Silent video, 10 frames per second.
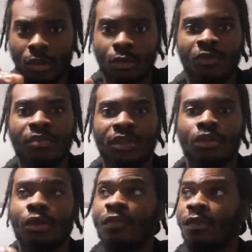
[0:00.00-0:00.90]
We've been
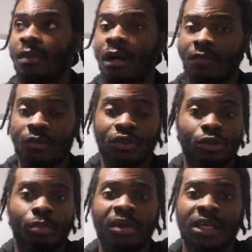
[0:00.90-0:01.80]
turned from alphas to
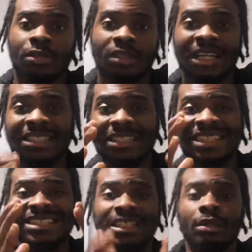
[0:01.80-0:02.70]
beta. There's an
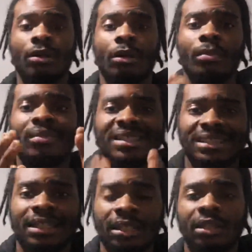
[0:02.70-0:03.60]
agenda on
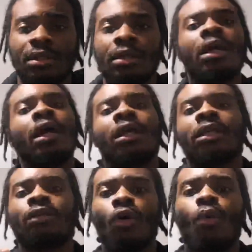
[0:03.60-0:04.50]
masculinity. They
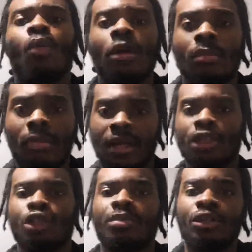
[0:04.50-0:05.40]
don't want men
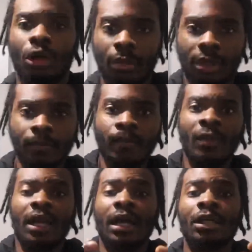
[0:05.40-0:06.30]
to be dominant
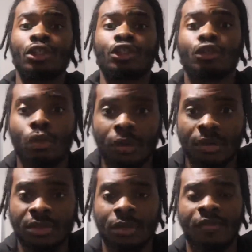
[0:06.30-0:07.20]
and assured of themselves.